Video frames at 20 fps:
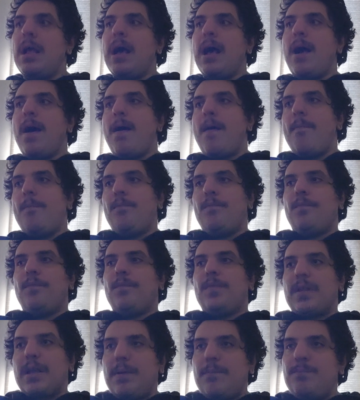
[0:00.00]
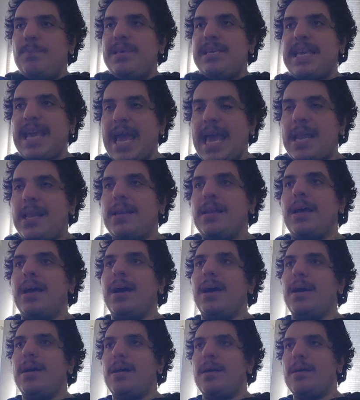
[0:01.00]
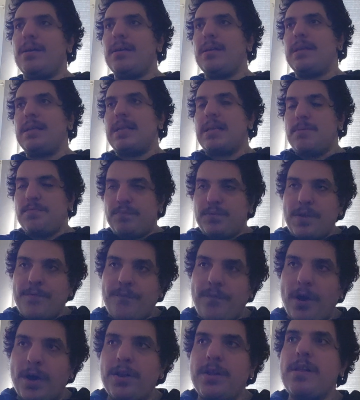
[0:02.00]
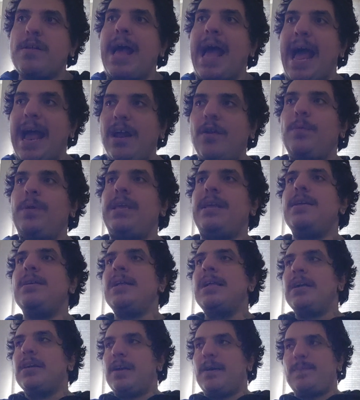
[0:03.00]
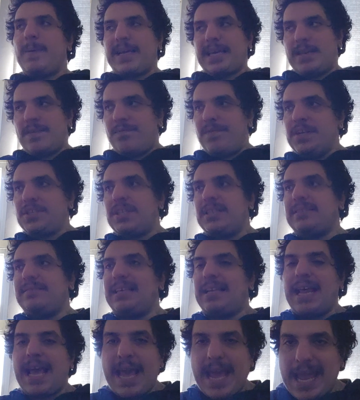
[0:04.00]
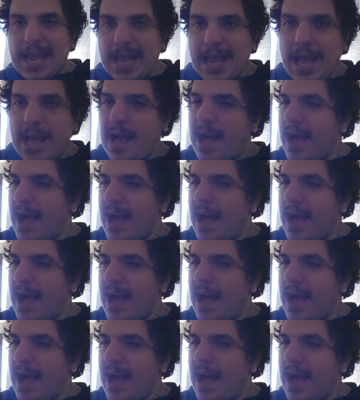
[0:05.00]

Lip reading: Miguel, the father, Harry, come back in a vision and said, hey,